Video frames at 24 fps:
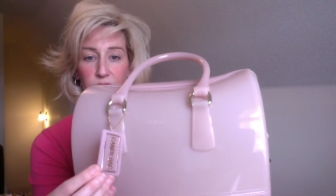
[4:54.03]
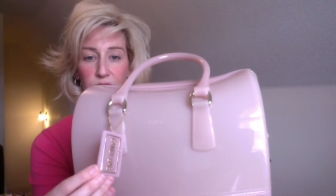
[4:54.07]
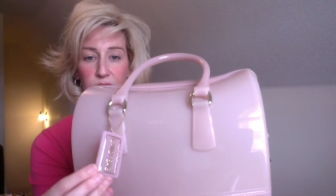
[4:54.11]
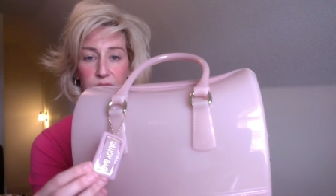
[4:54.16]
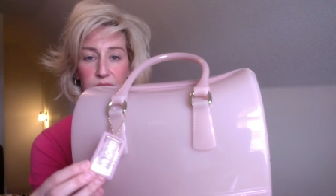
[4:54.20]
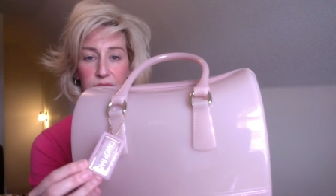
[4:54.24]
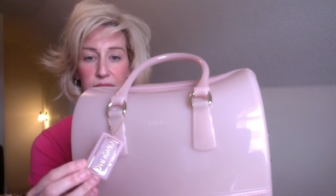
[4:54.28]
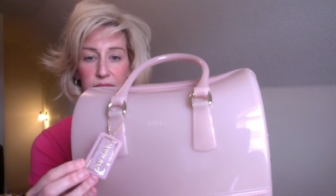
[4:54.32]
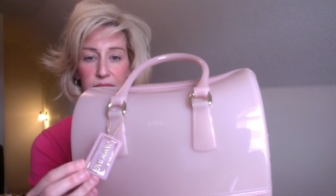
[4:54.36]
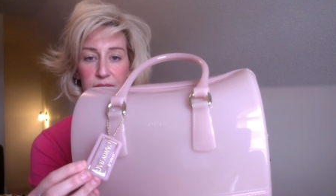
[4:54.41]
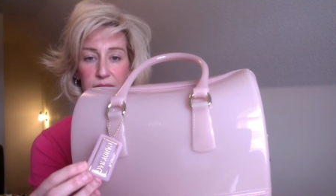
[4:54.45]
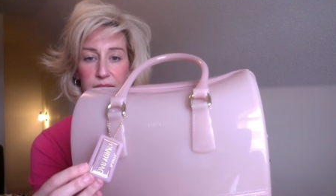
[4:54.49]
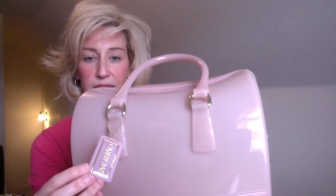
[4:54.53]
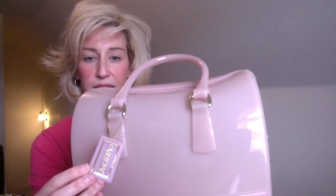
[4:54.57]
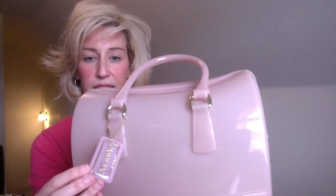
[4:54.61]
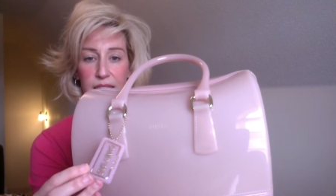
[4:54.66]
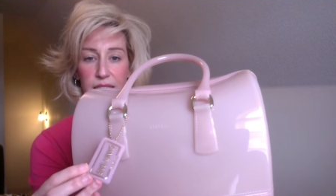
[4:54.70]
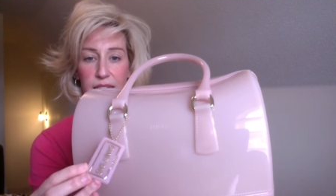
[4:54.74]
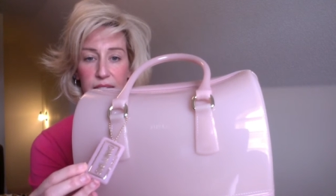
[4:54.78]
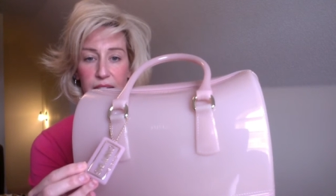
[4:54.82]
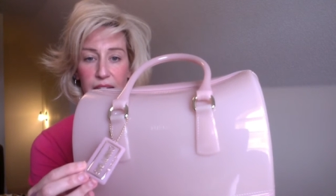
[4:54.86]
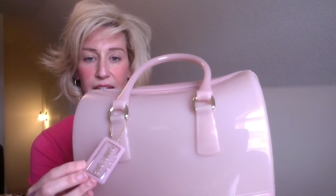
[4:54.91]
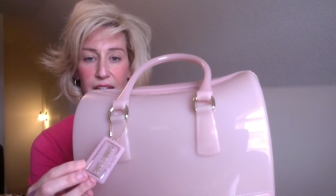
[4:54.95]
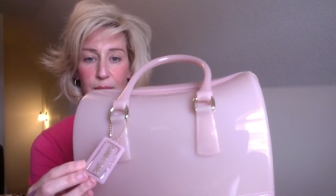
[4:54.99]
This
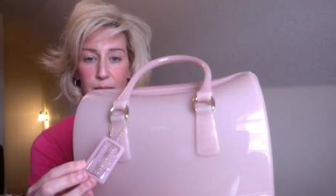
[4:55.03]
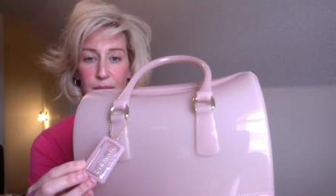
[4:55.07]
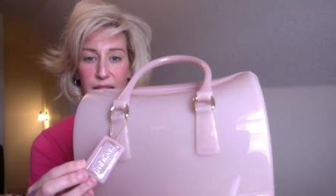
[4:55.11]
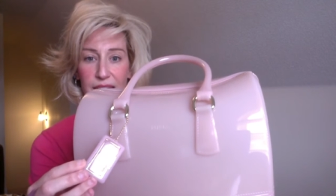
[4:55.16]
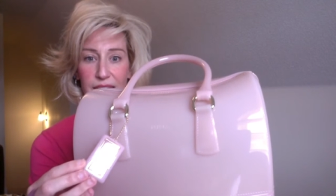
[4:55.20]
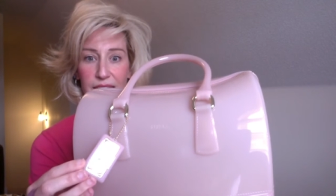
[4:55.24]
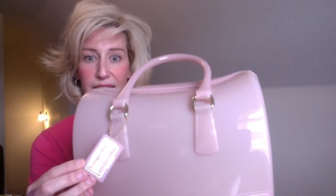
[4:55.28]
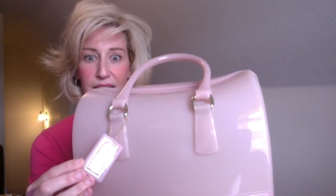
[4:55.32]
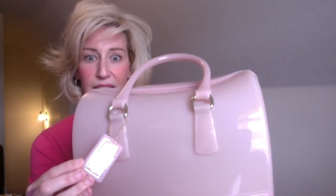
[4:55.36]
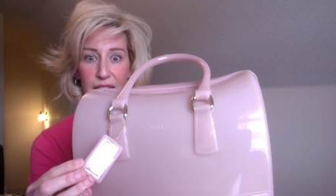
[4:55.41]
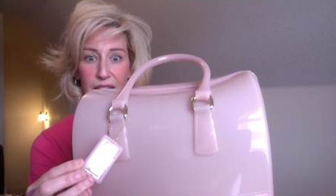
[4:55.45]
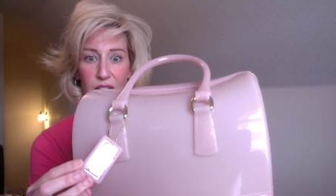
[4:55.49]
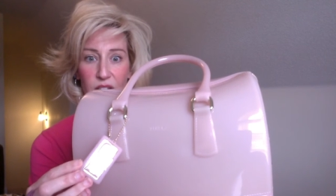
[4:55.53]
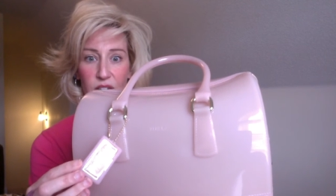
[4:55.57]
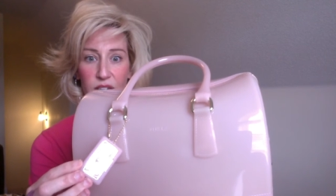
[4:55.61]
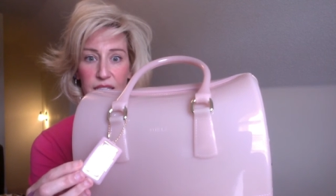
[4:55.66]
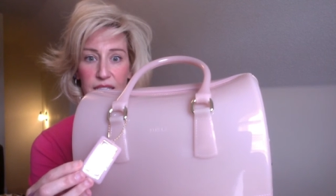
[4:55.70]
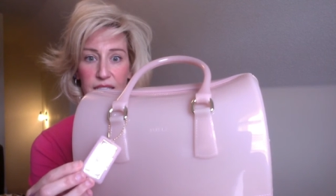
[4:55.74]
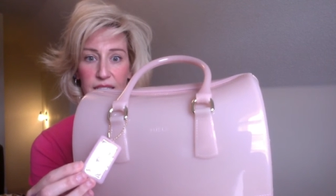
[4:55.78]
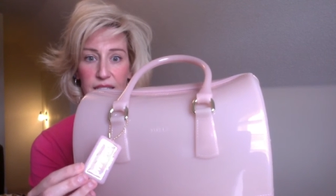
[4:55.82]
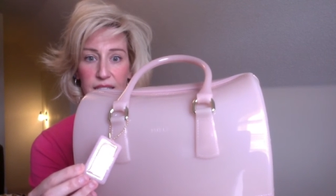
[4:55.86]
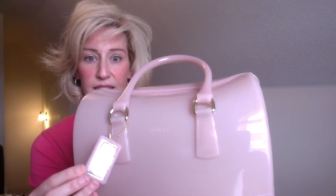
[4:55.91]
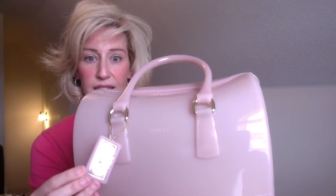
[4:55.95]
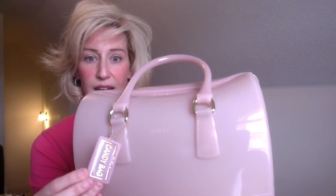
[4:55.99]
came down
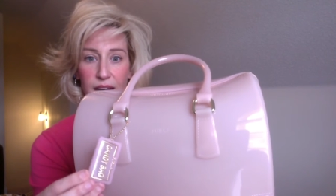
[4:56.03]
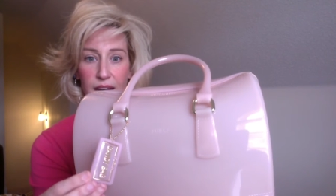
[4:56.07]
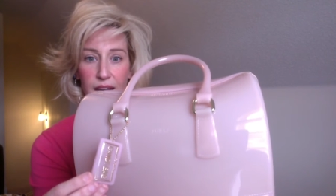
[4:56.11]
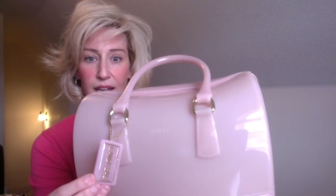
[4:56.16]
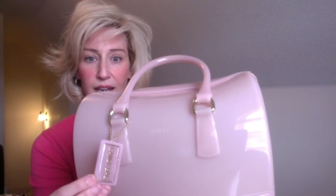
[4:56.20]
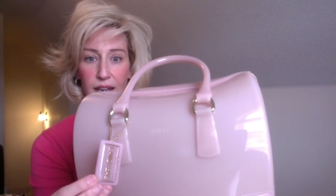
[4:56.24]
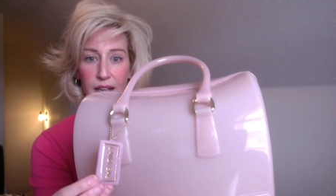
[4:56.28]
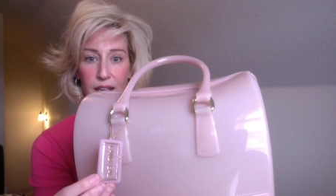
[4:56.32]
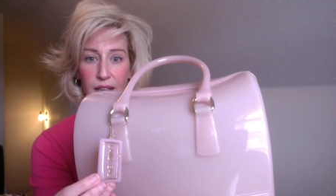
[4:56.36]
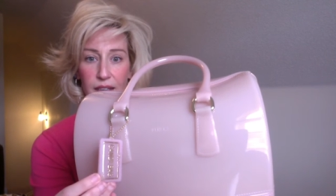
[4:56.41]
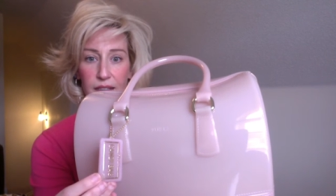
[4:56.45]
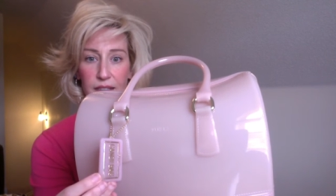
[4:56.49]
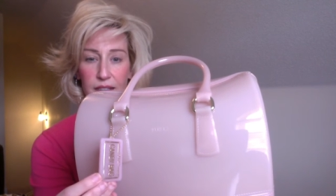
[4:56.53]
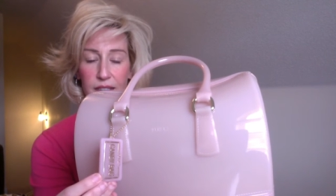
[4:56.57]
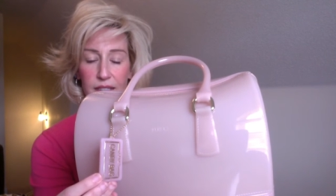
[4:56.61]
inside it.